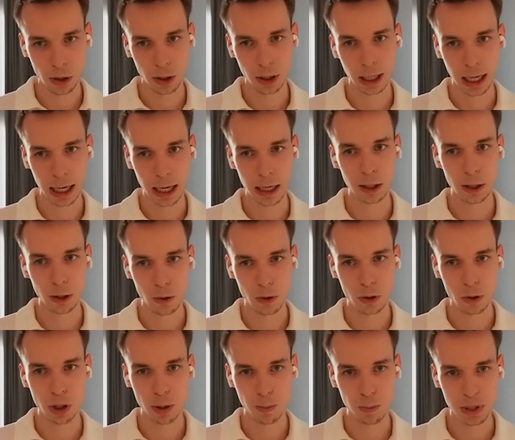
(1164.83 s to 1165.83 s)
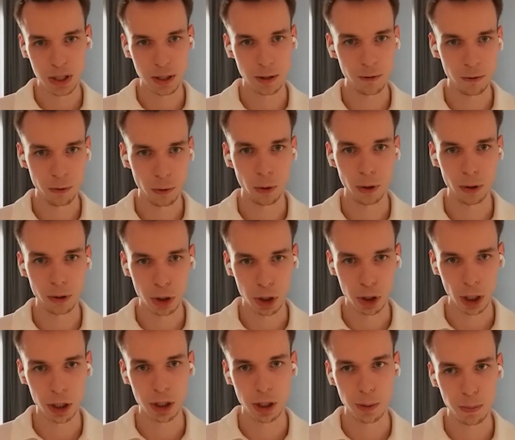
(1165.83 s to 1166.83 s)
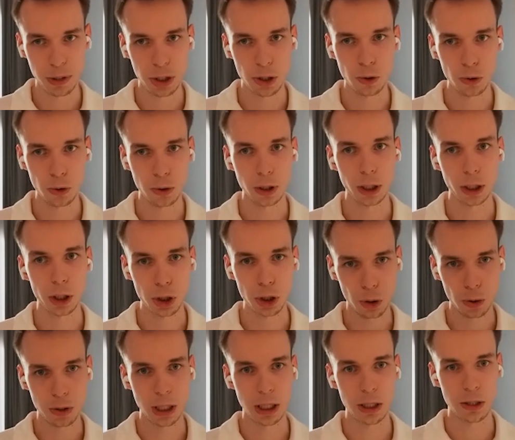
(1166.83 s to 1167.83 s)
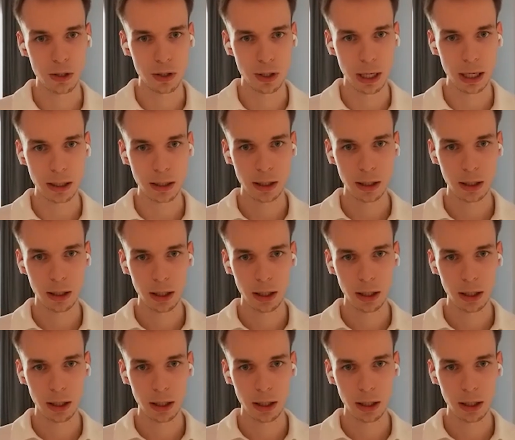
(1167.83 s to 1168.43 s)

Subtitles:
can use GPT-4 or ChatGPT to enrich your data set